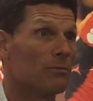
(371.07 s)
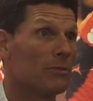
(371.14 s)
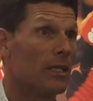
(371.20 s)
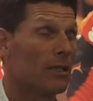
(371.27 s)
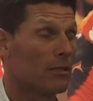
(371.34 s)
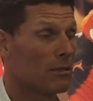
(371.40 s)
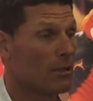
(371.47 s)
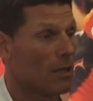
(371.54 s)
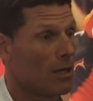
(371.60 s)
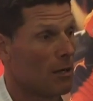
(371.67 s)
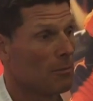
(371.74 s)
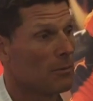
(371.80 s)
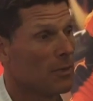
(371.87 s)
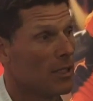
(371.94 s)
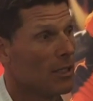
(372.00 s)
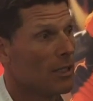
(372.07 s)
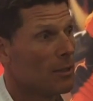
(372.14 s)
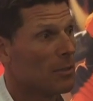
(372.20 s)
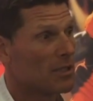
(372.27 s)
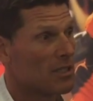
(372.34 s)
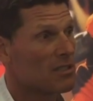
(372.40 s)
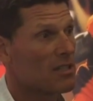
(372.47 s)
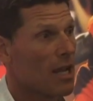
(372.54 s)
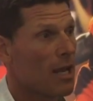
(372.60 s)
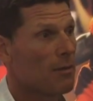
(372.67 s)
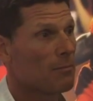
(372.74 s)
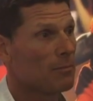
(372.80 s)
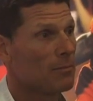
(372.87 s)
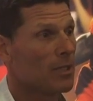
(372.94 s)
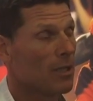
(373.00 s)
And but this
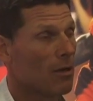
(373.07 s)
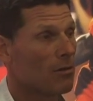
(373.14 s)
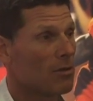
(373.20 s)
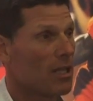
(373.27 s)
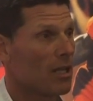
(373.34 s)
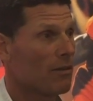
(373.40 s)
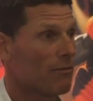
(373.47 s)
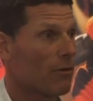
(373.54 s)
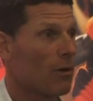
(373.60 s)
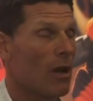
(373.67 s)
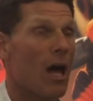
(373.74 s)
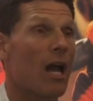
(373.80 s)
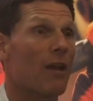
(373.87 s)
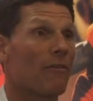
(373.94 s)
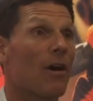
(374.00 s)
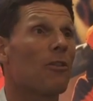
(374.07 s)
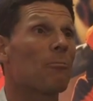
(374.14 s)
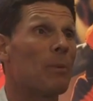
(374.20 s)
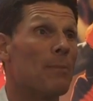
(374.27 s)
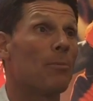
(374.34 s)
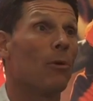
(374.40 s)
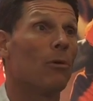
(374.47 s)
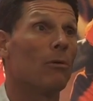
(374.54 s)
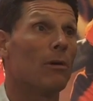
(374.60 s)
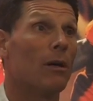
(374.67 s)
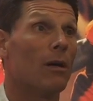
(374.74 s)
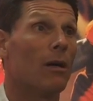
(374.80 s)
game, you know, again, for a lot of other people